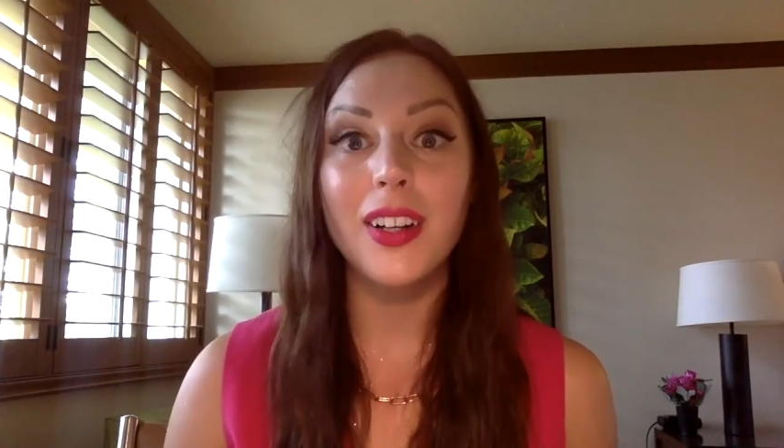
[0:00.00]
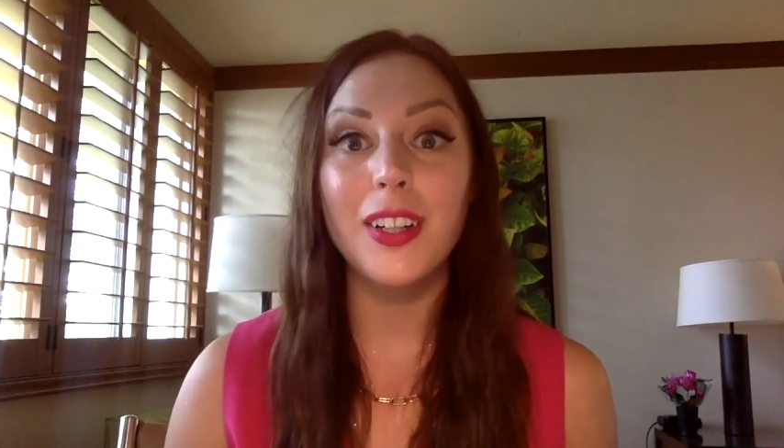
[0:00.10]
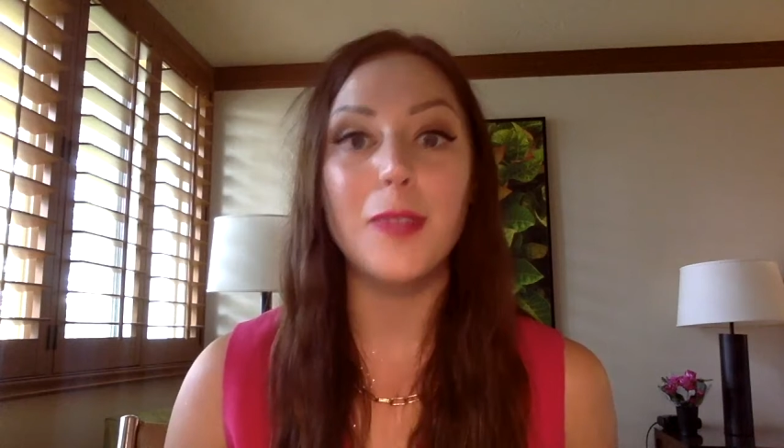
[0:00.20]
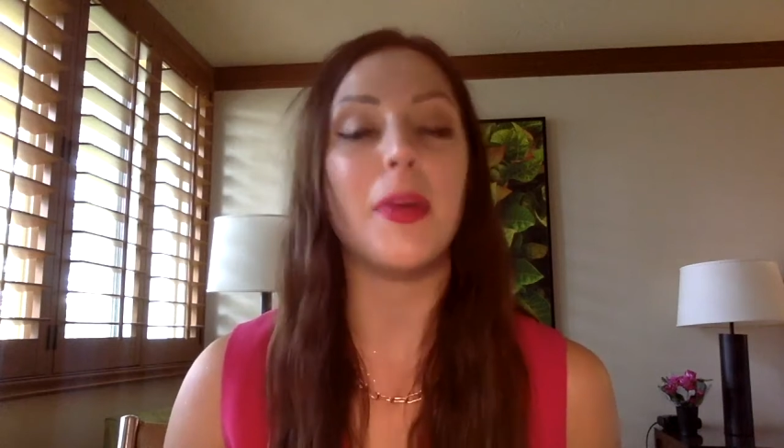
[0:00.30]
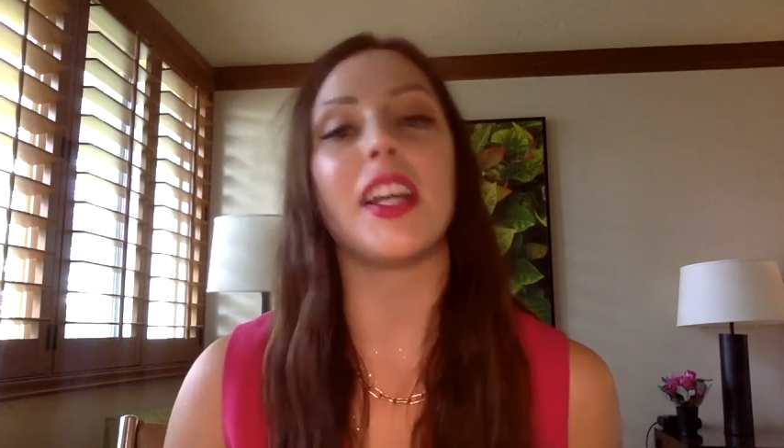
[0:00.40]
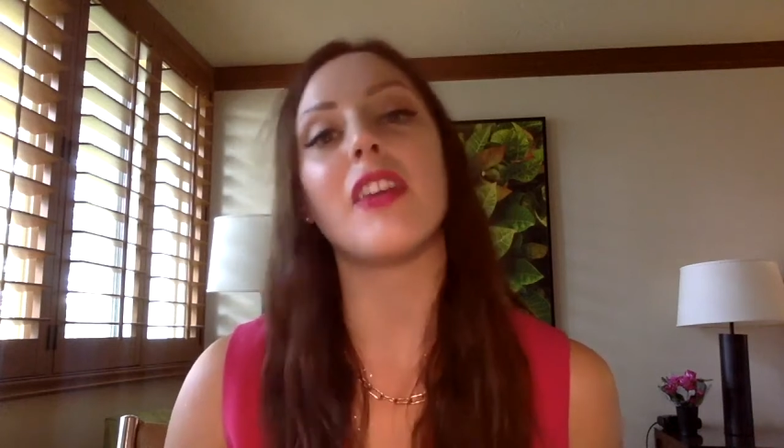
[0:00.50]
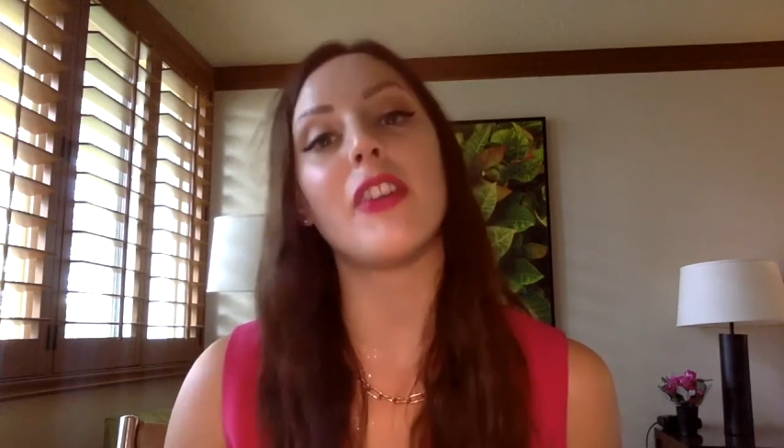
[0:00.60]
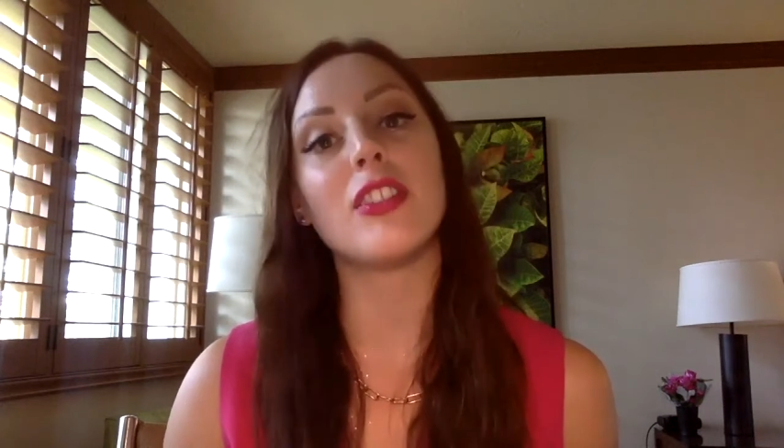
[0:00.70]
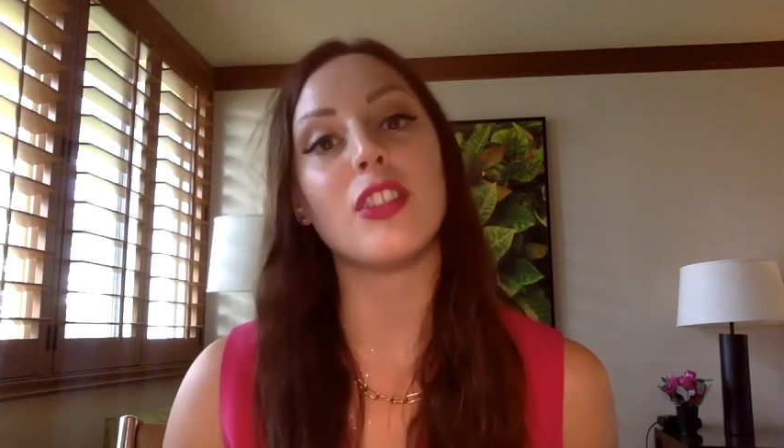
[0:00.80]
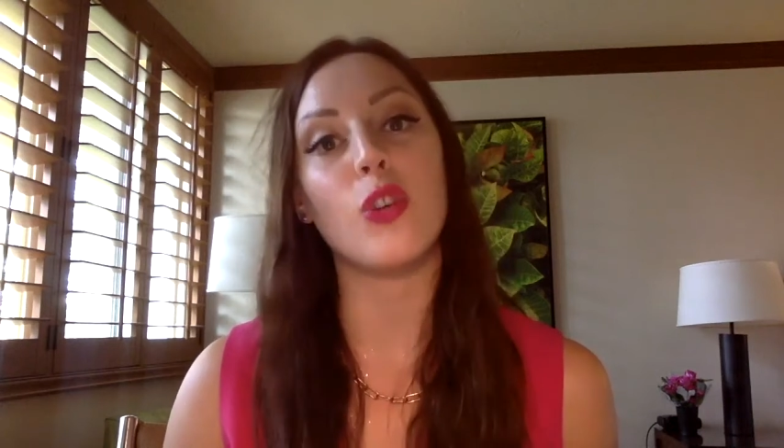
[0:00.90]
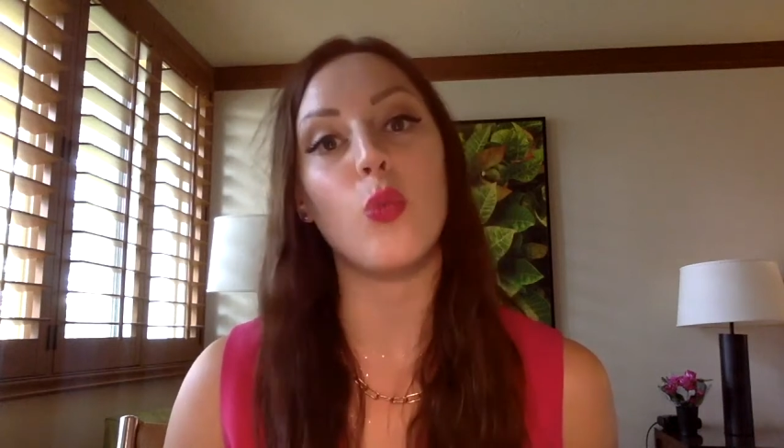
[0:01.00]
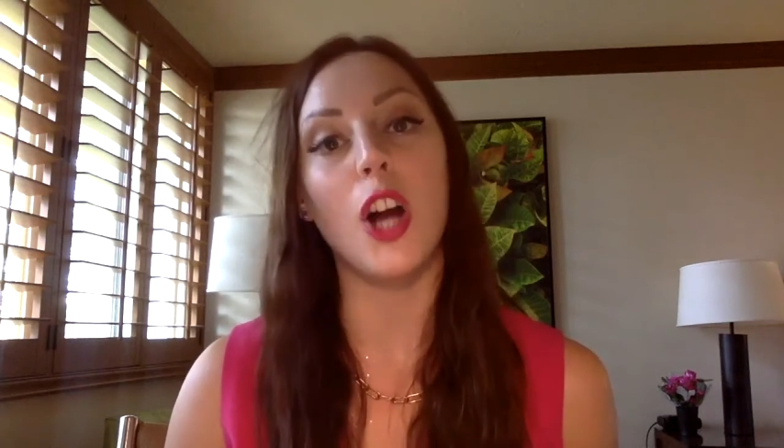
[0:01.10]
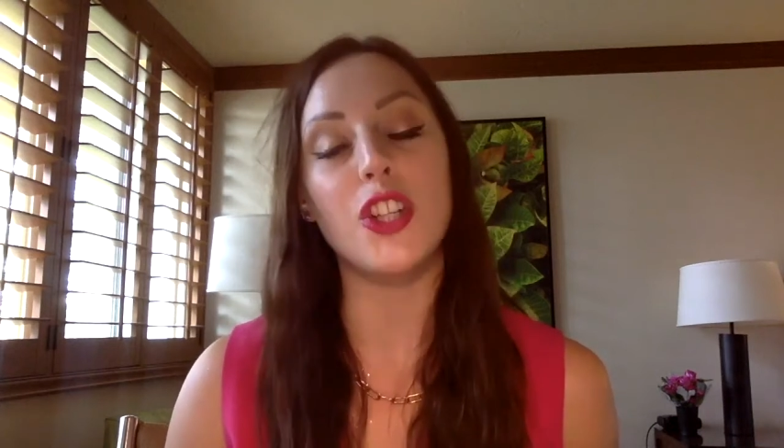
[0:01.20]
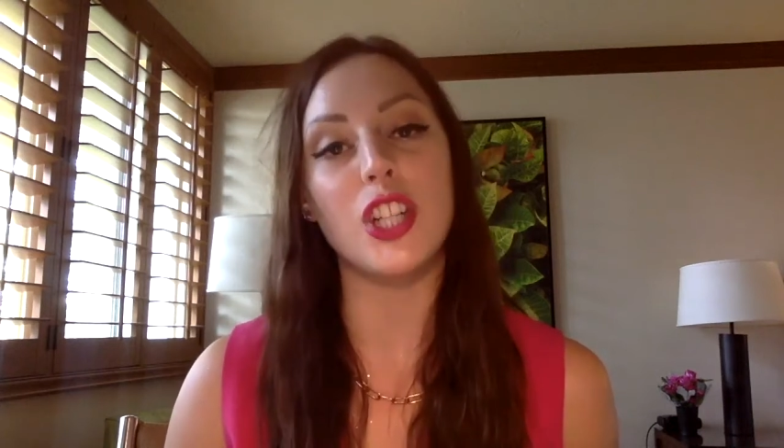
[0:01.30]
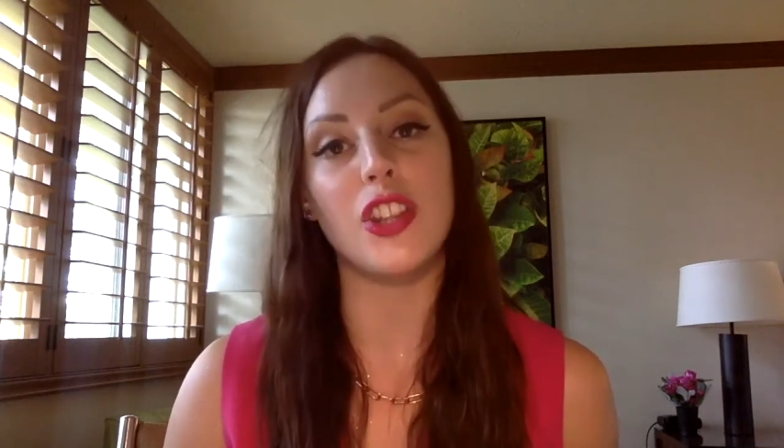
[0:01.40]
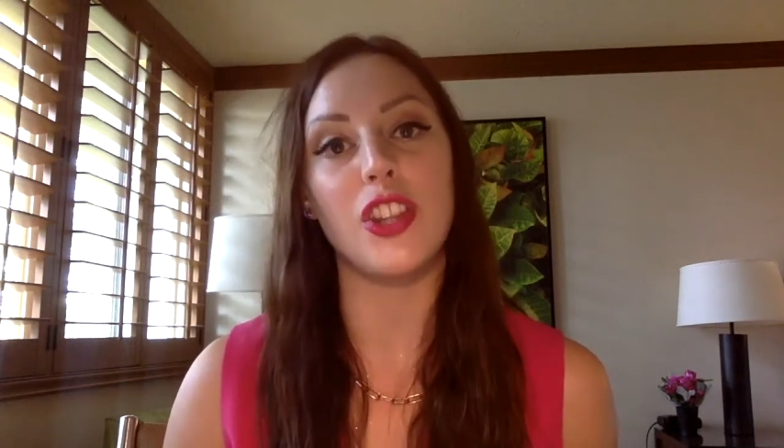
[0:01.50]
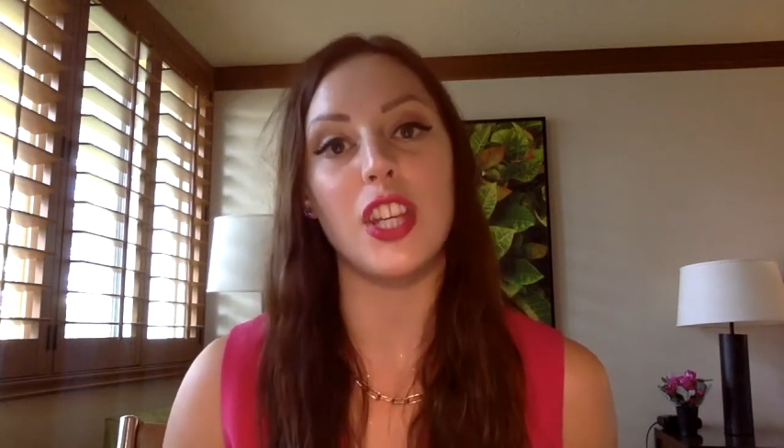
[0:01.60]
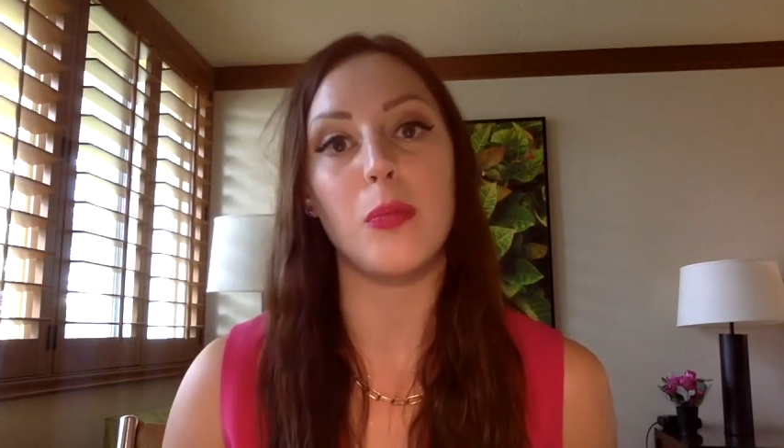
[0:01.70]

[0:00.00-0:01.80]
many of us are watching the